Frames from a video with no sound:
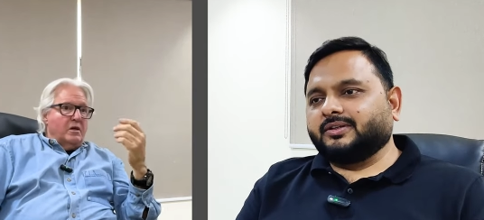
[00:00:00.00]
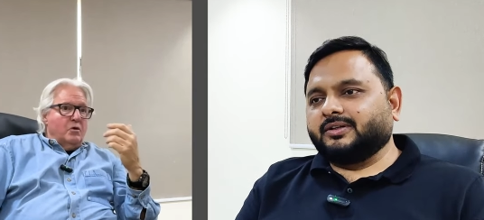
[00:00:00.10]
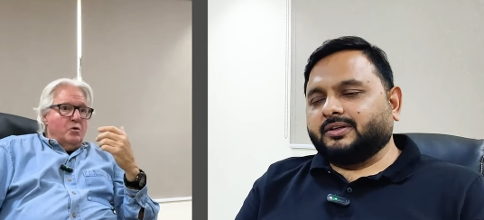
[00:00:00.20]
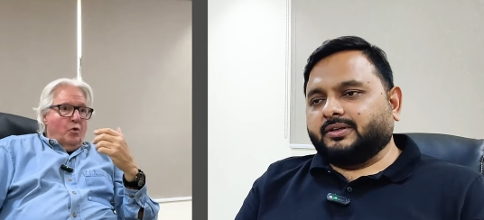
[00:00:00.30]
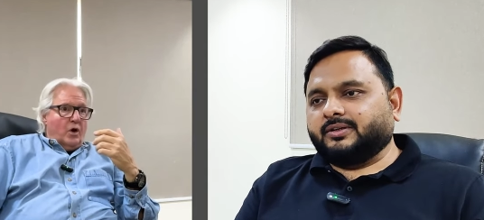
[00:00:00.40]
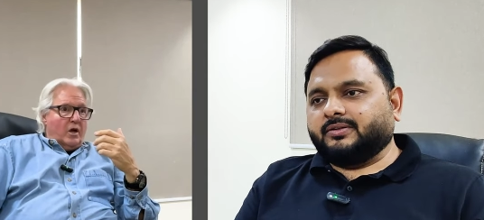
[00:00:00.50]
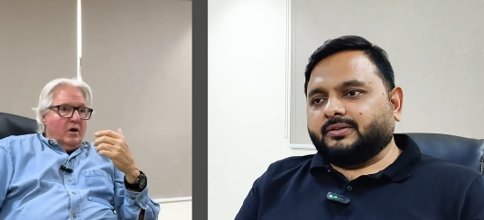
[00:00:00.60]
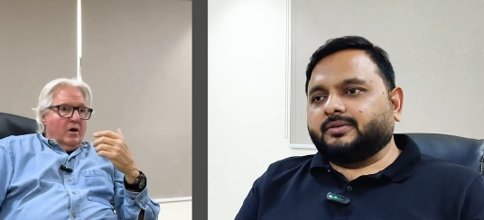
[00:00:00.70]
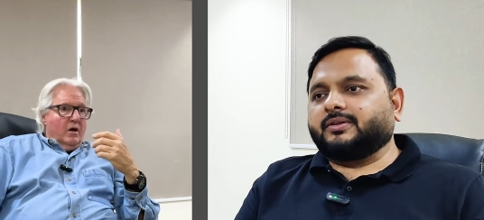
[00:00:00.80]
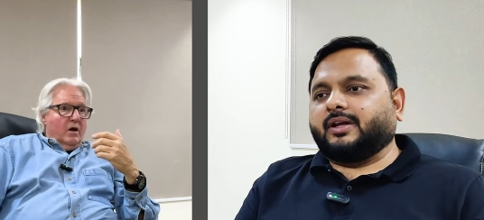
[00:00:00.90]
Speaker 1: in New
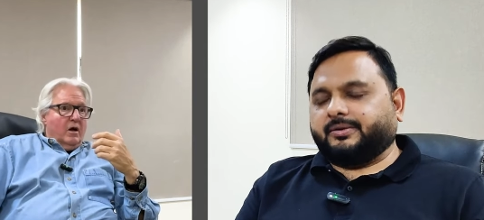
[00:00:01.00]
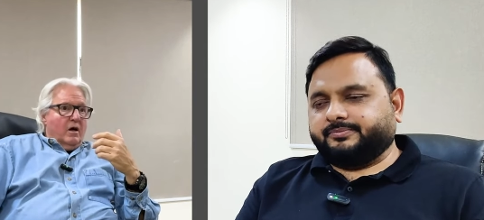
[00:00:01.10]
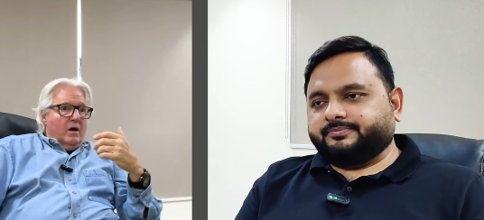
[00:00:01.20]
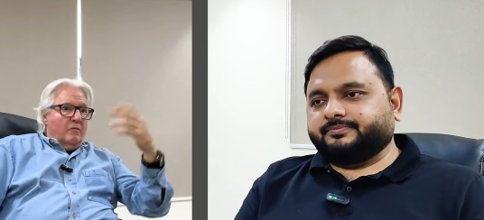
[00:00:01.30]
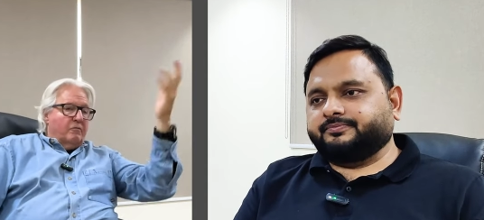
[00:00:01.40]
York. Yeah. Uh,